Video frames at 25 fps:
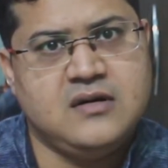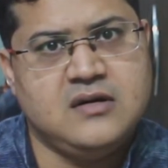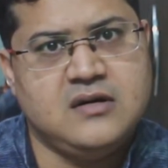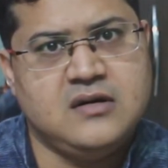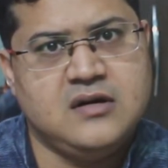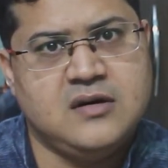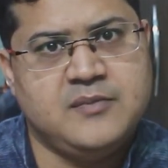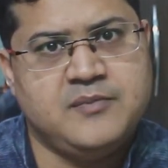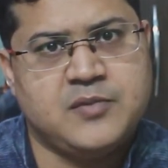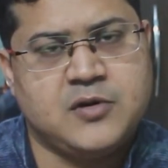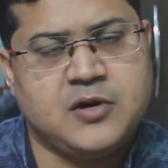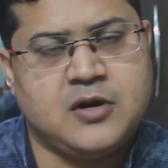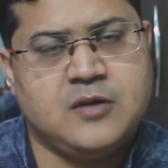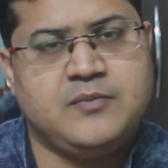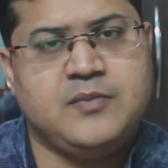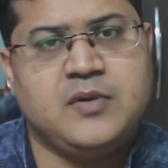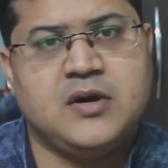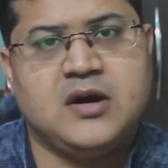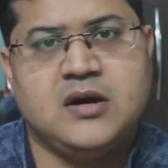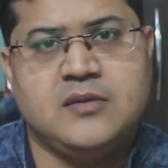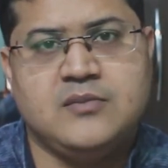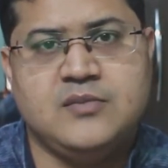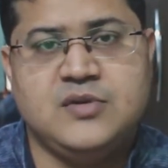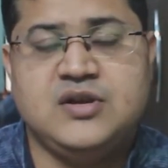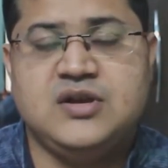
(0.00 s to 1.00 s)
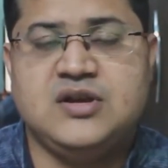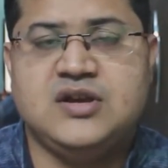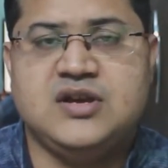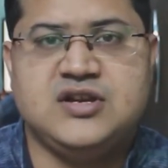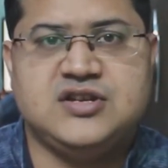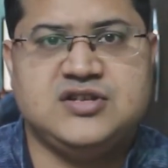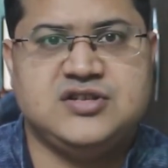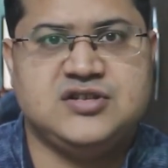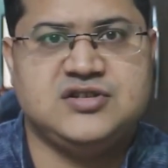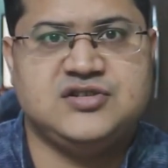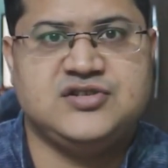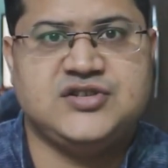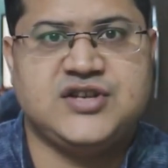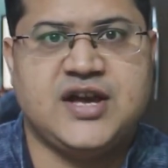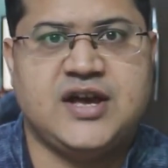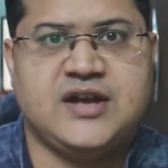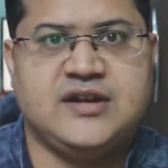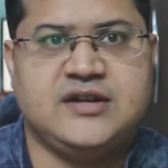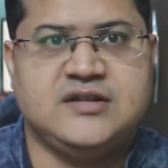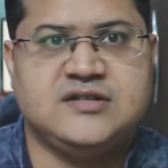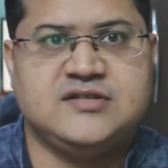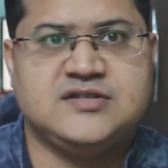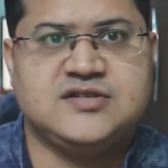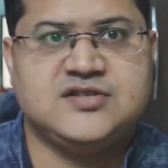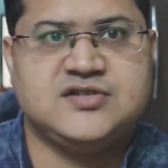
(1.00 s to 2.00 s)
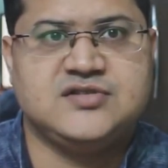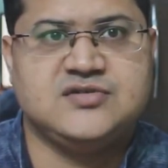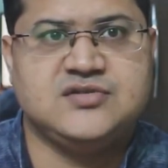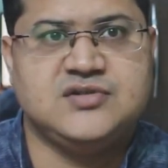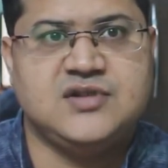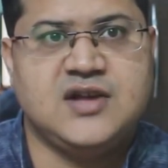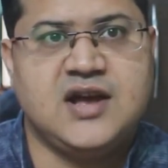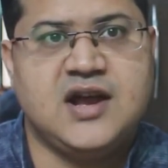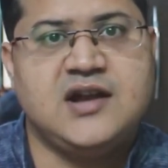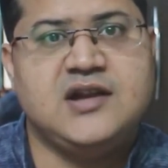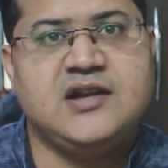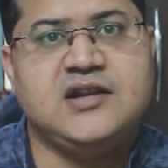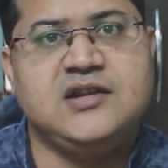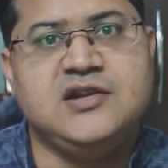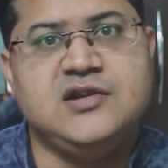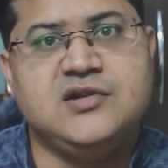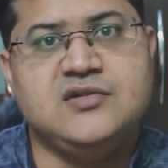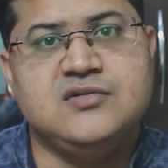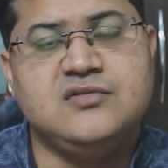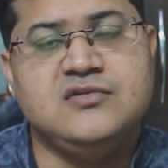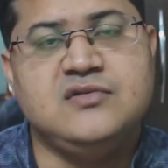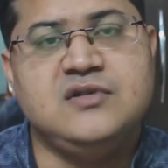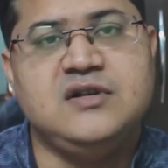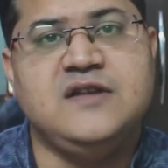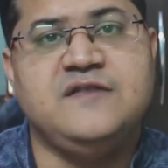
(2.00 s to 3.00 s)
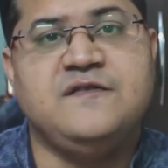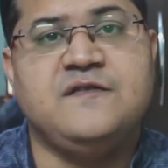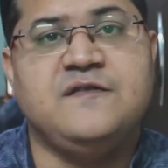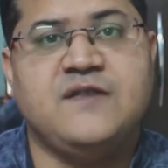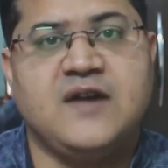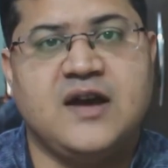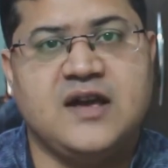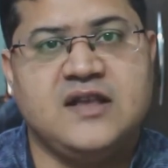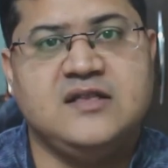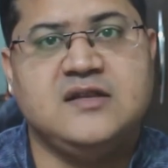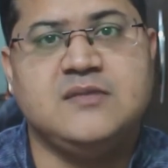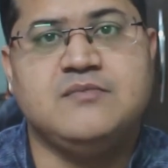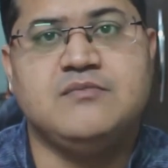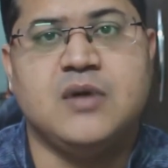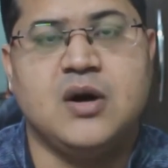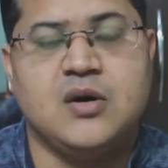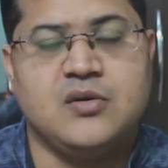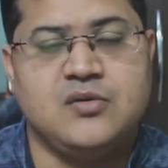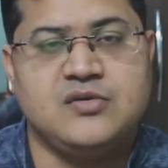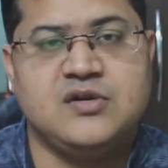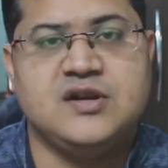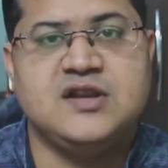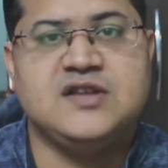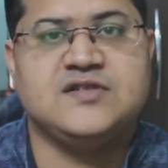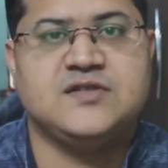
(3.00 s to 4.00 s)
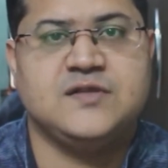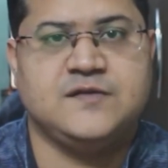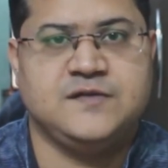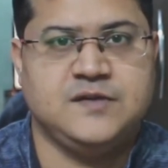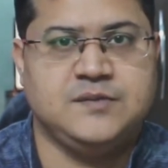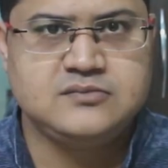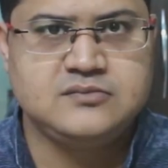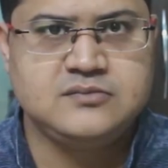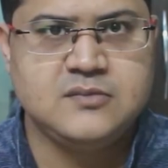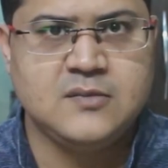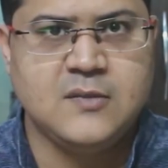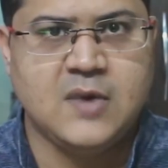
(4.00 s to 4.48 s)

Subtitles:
a proper communication channel so that you define the boundaries of the.